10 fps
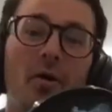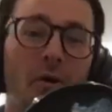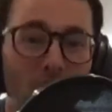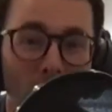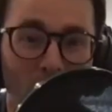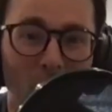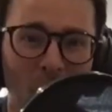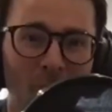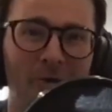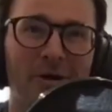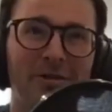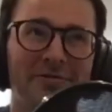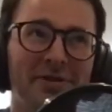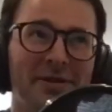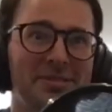Or on the
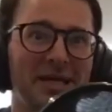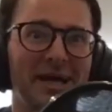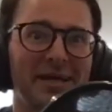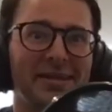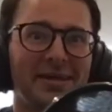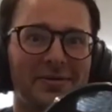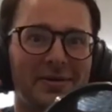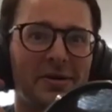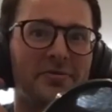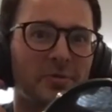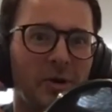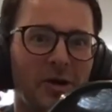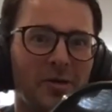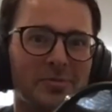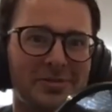flip side, they're
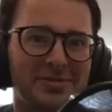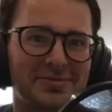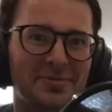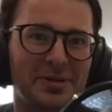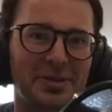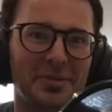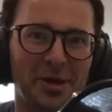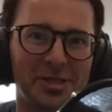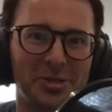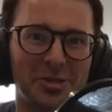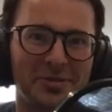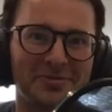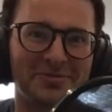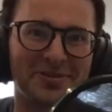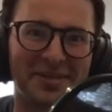overwhelmed with the pressure of
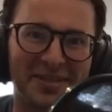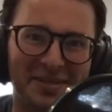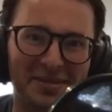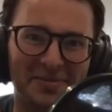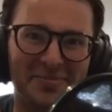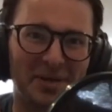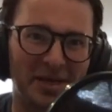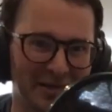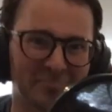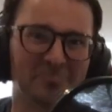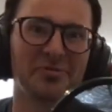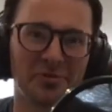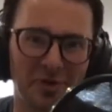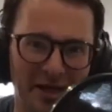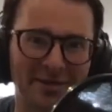being
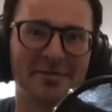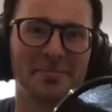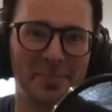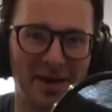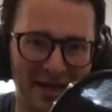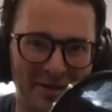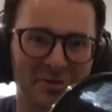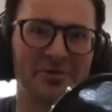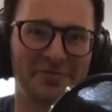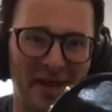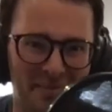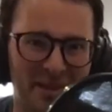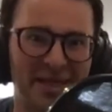friend, partner, family.